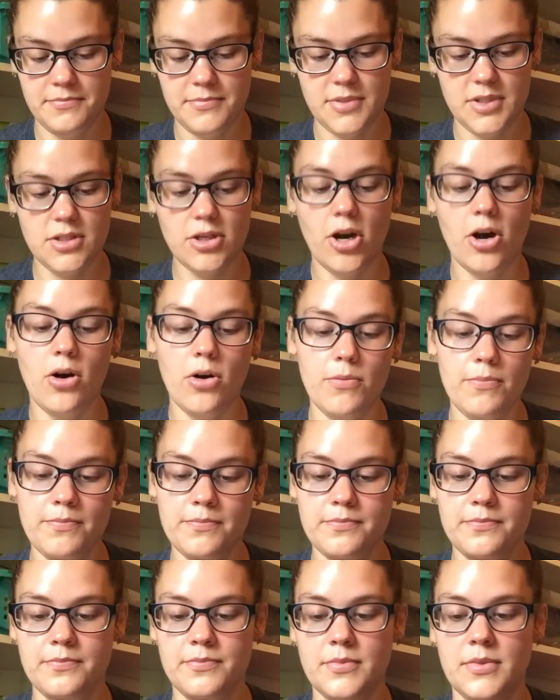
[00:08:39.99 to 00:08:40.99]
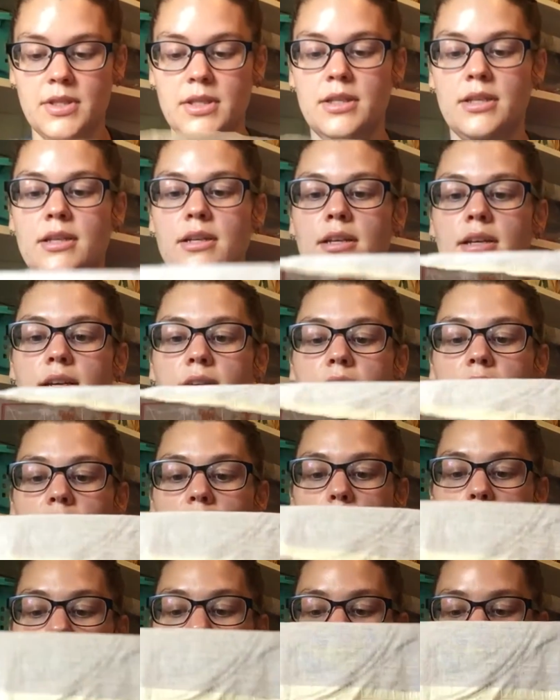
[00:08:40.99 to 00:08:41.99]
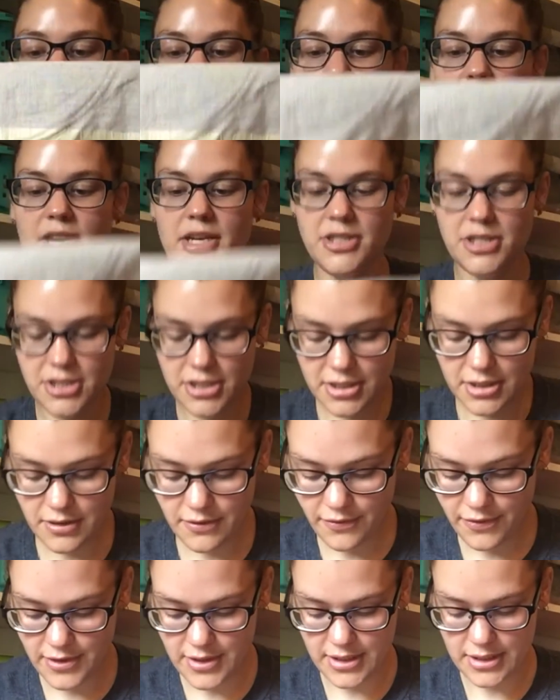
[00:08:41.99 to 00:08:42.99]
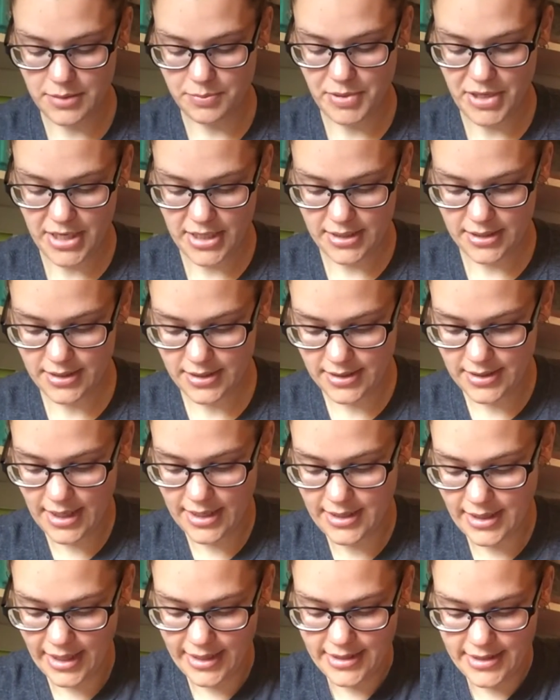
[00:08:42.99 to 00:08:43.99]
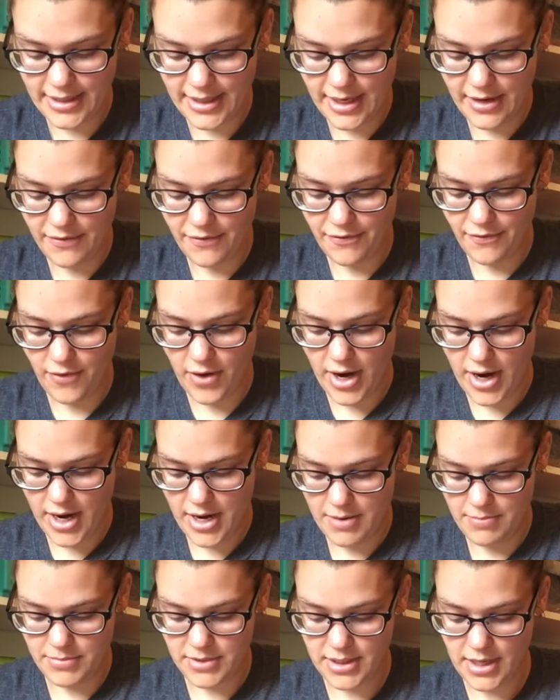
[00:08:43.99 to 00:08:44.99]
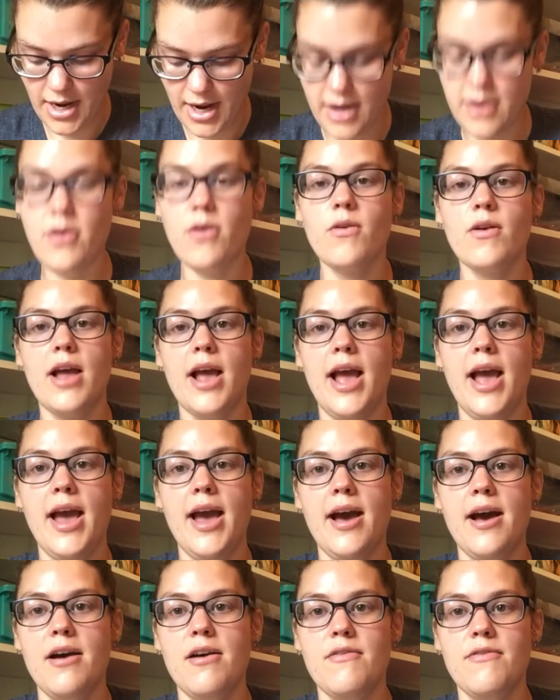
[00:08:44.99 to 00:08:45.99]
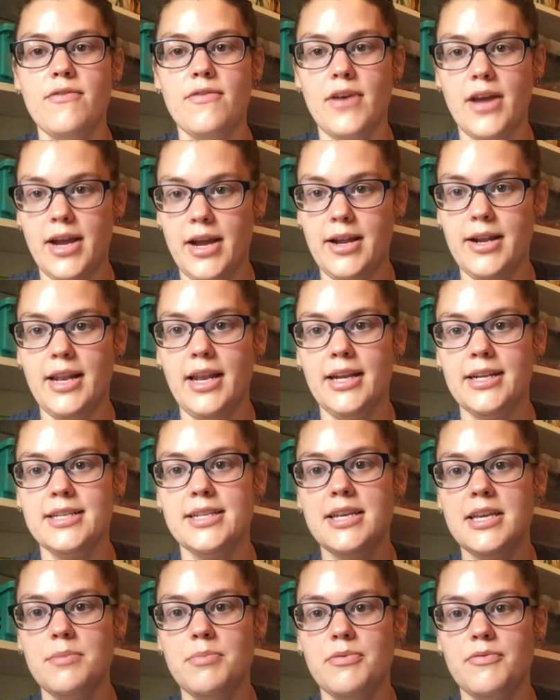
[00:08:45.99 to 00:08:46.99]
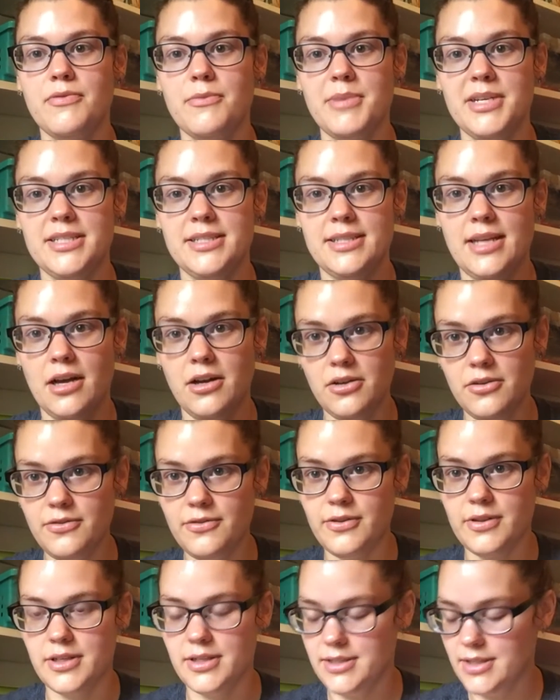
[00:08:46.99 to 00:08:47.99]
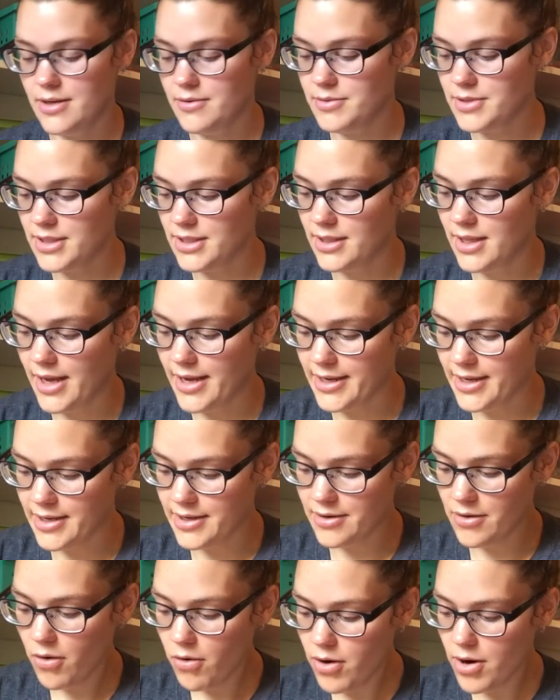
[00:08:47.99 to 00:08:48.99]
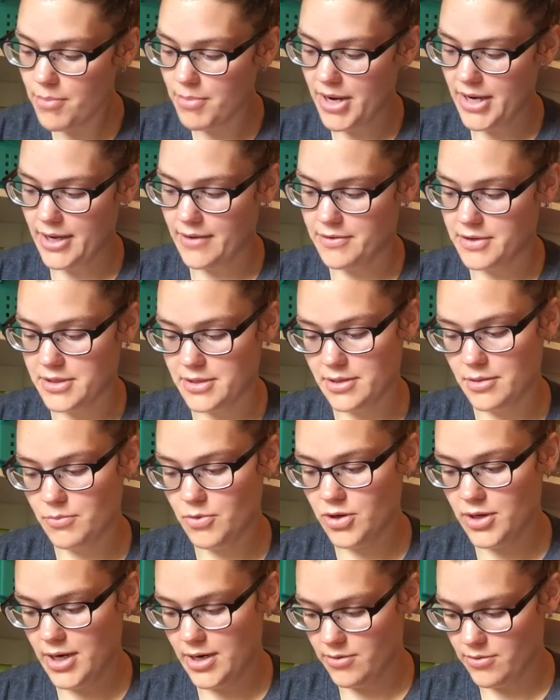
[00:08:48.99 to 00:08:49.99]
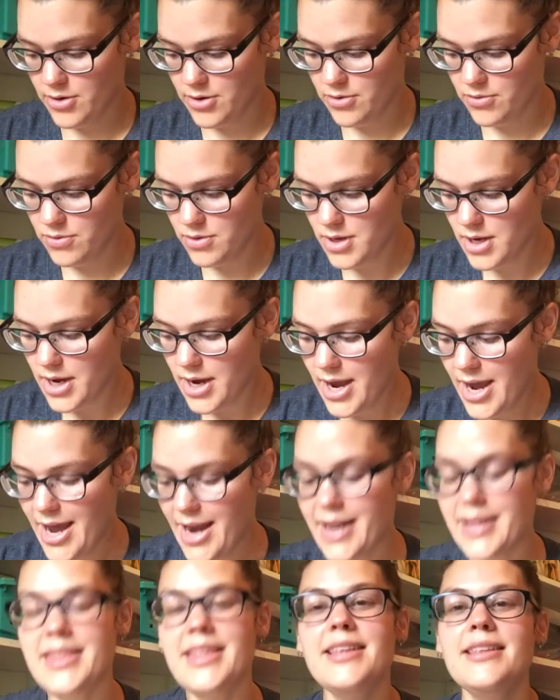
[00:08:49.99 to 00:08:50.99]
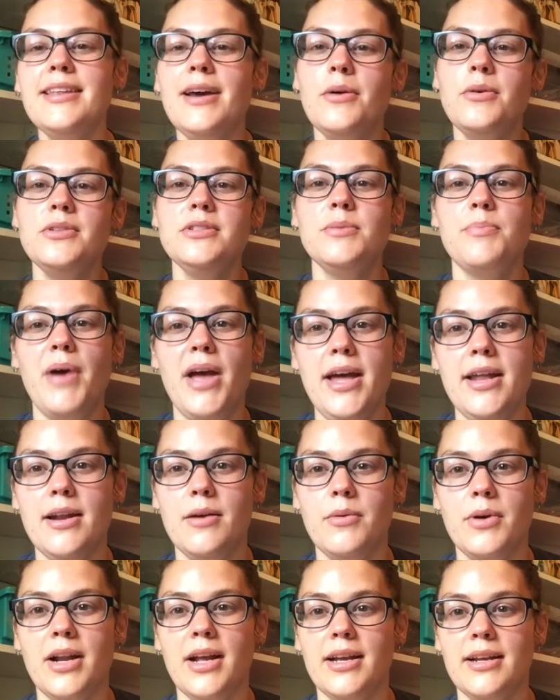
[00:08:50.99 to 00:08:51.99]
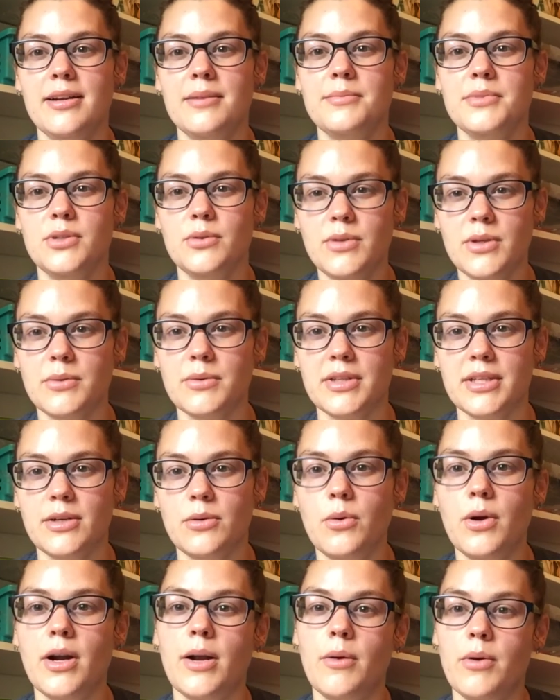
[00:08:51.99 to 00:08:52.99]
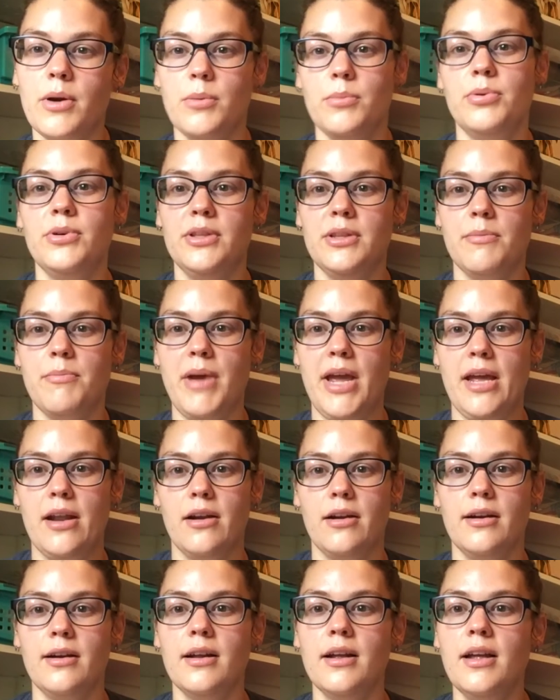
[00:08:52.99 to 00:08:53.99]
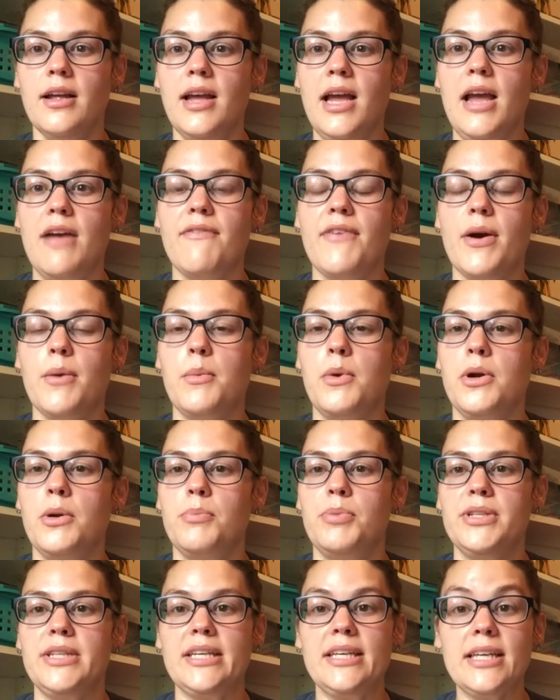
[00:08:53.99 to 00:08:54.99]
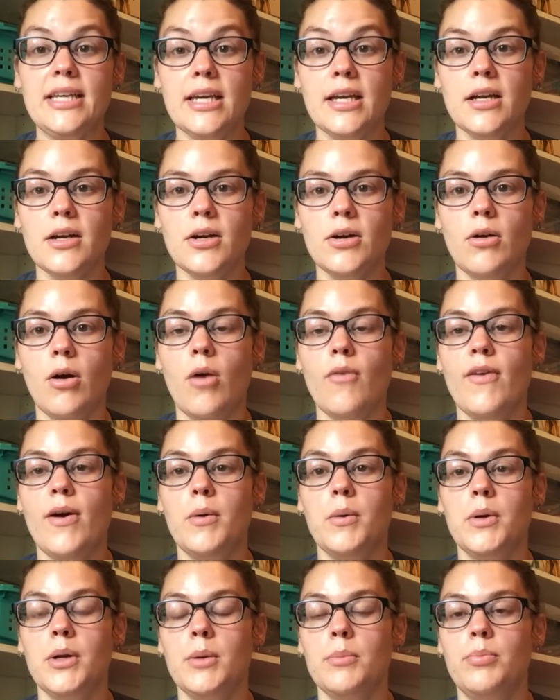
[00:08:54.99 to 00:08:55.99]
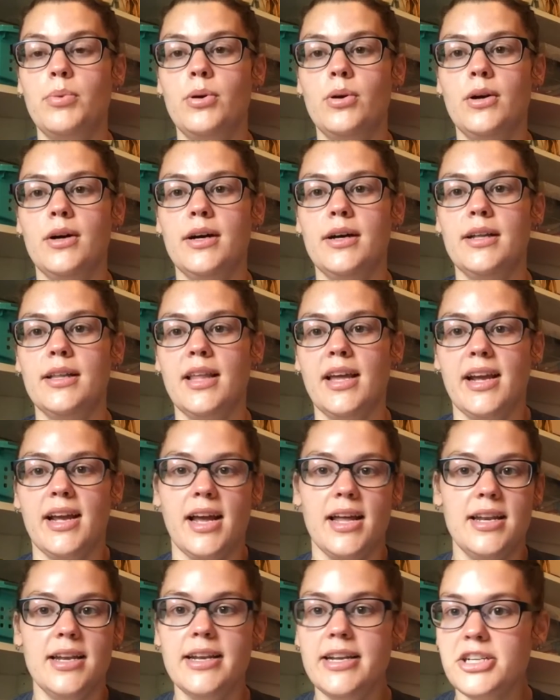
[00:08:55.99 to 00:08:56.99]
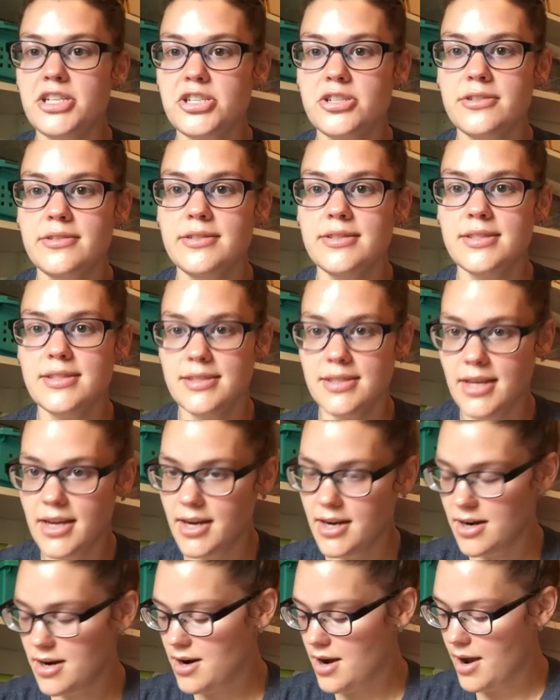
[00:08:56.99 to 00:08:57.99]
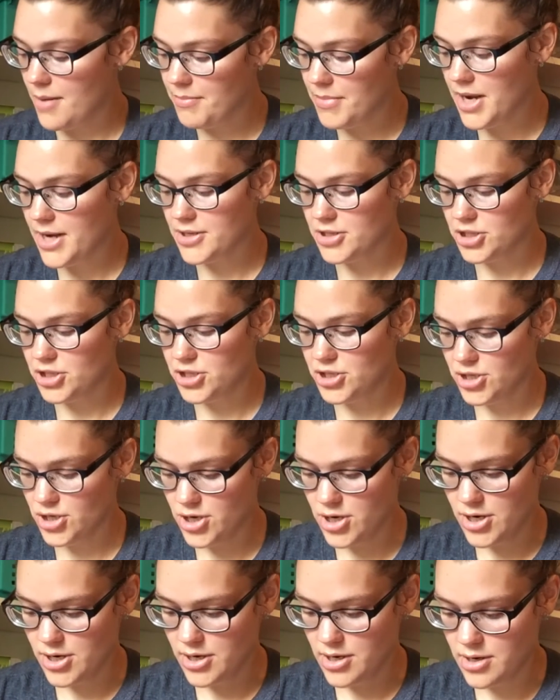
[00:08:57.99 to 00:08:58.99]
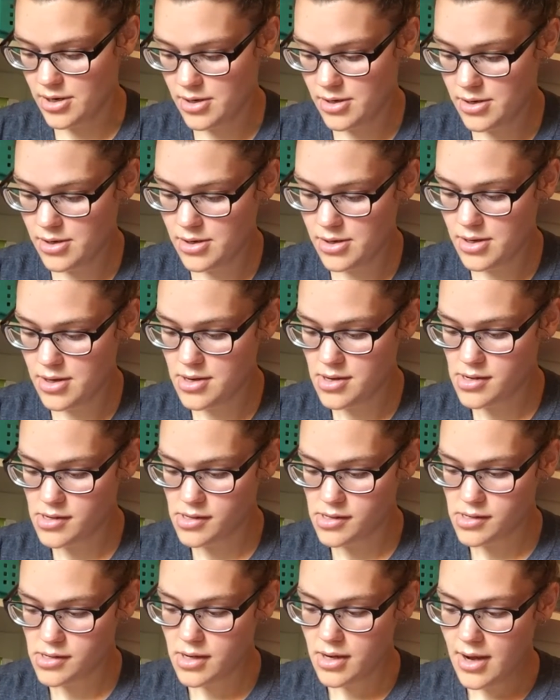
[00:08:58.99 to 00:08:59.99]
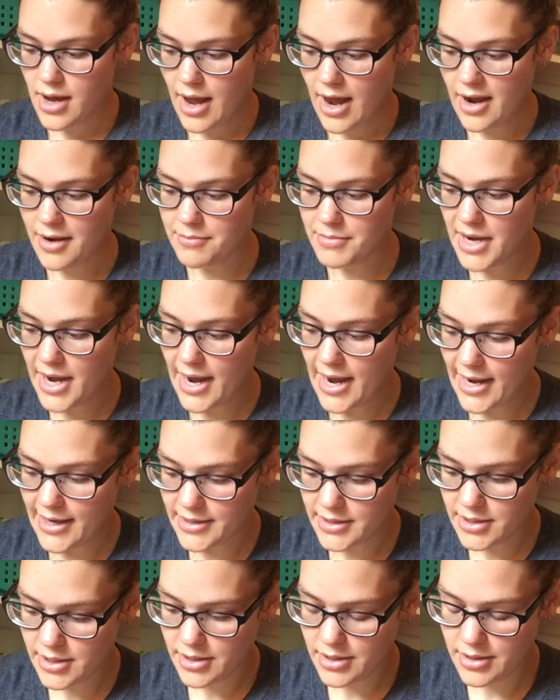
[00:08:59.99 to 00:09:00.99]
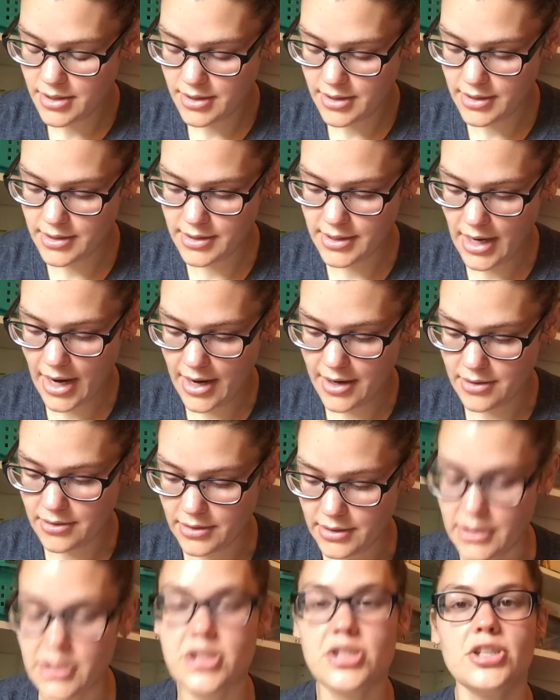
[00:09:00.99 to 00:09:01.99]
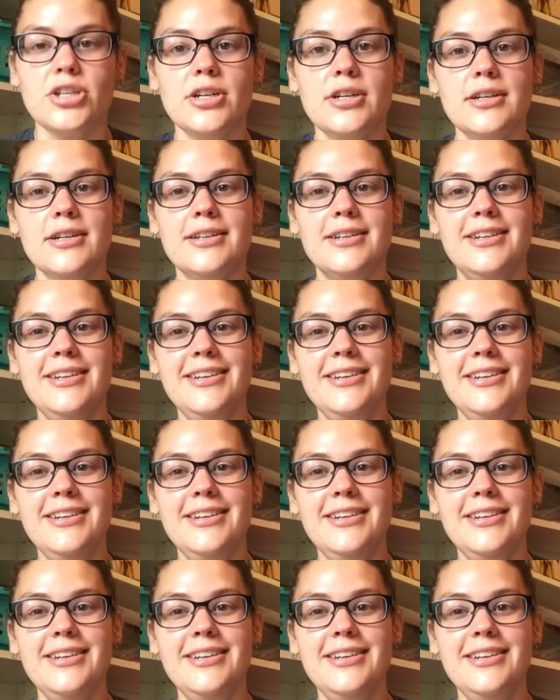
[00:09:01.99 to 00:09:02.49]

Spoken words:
So my vision for this piece is I'd like to get it framed. I'd like to keep it for myself because I really like it. Or I might give it to someone, I don't know. And I think that will depend on what I end up doing with it, what I want to put in the banner. If I want to put the year or if I want to put like initials in there, I'm not sure. I'm not entirely sure.